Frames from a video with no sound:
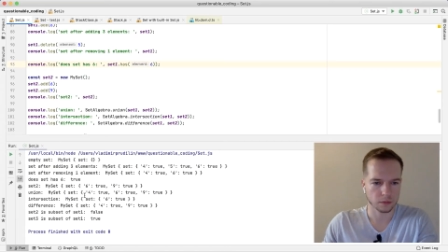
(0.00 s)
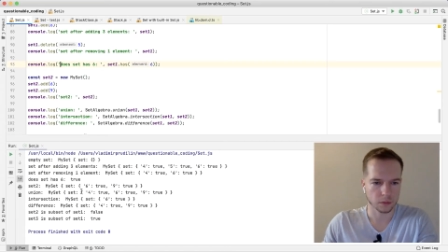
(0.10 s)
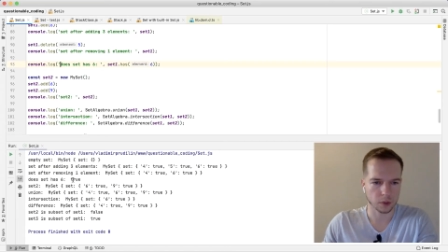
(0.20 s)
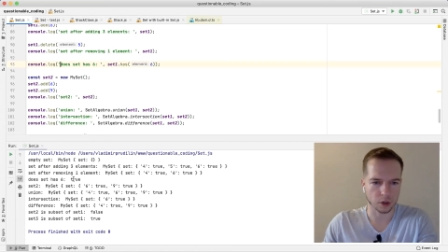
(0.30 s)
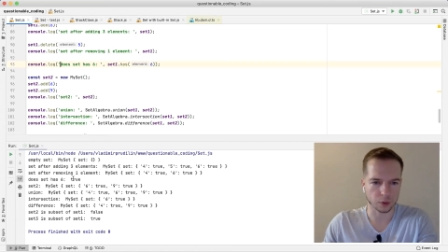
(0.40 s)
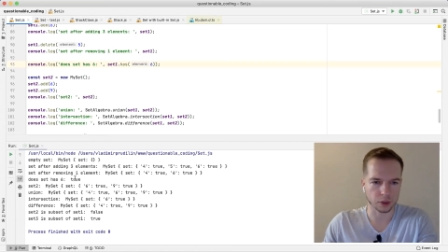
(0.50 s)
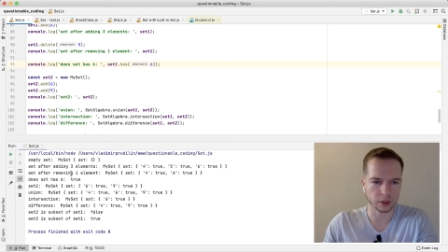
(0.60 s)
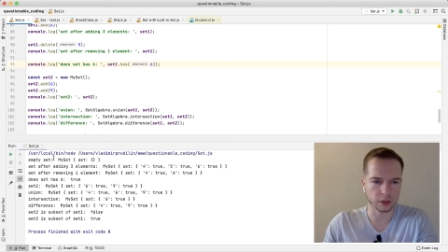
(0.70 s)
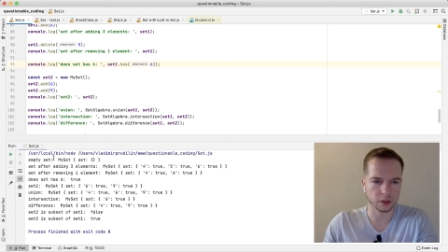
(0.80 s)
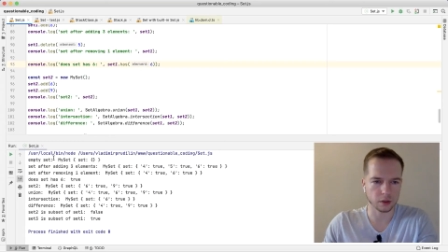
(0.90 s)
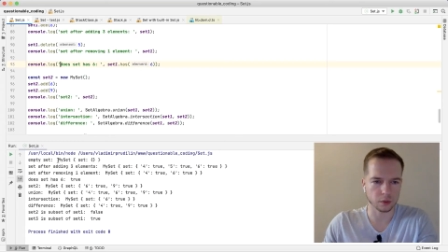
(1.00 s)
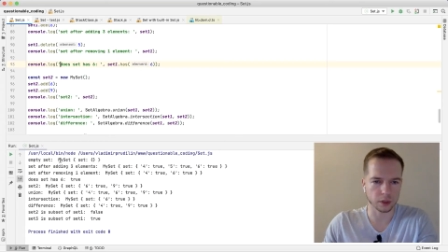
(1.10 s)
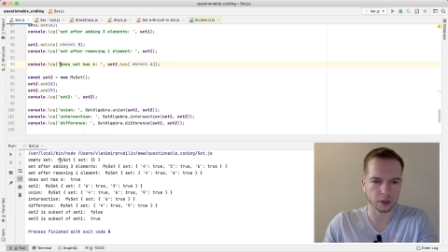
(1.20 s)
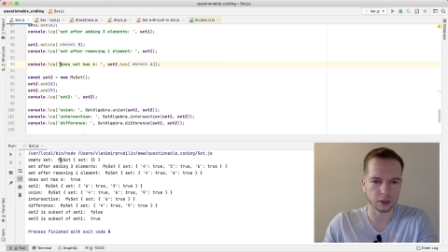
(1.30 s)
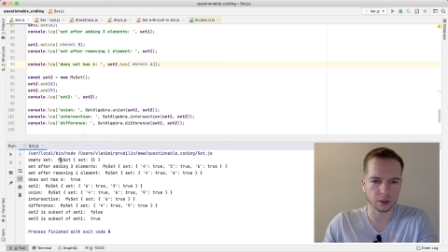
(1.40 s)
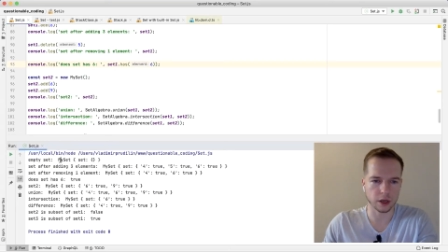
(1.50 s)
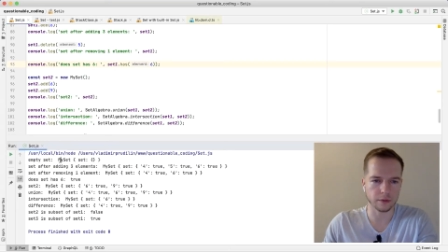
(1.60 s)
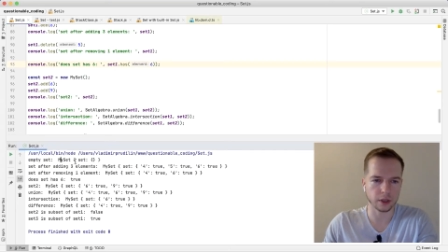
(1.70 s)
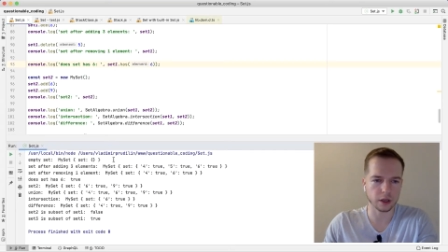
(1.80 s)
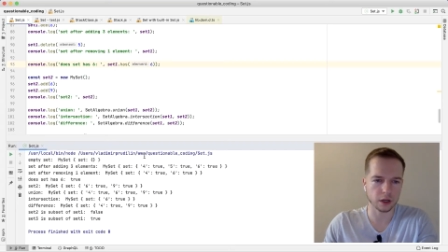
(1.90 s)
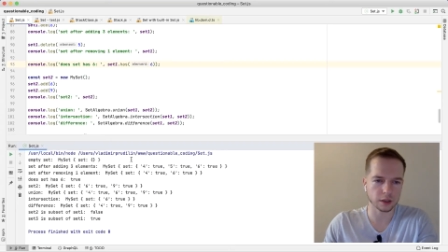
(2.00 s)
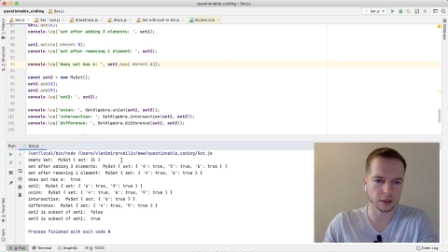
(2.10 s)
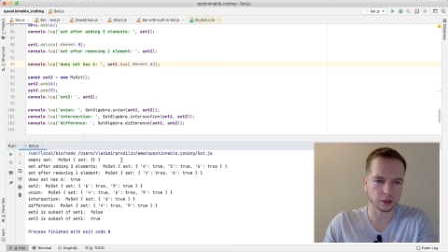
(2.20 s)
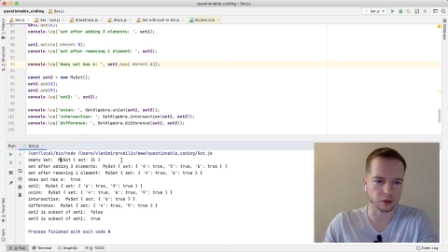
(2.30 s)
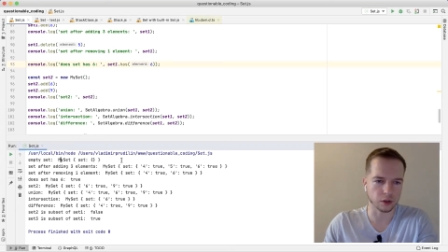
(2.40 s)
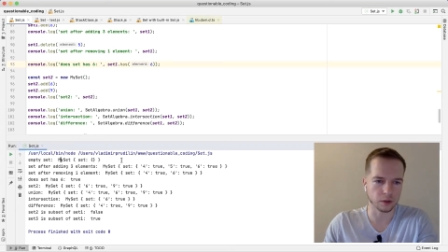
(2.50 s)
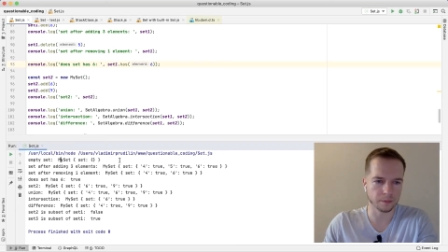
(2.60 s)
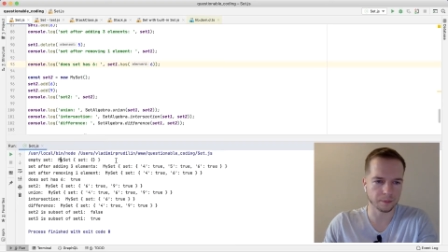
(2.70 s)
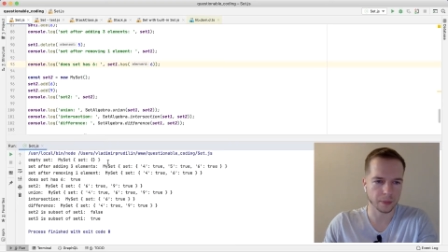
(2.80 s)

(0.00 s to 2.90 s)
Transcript: No, we didn't have any errors. That's good.